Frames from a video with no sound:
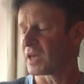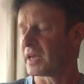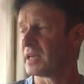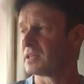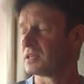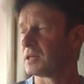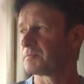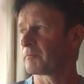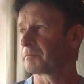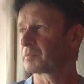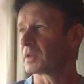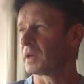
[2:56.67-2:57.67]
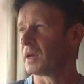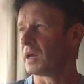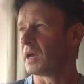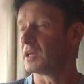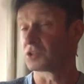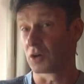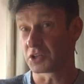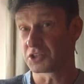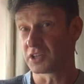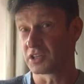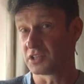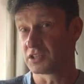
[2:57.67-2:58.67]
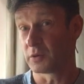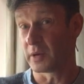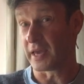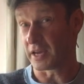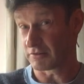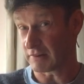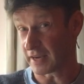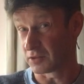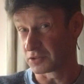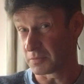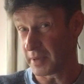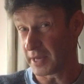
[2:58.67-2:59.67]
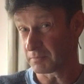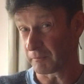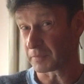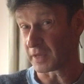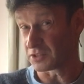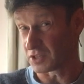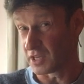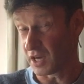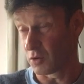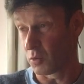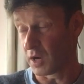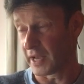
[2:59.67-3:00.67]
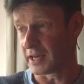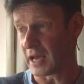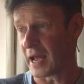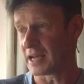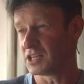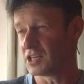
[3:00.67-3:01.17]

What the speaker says: It's got acidity to it. It crackles a bit. It's a young wine, and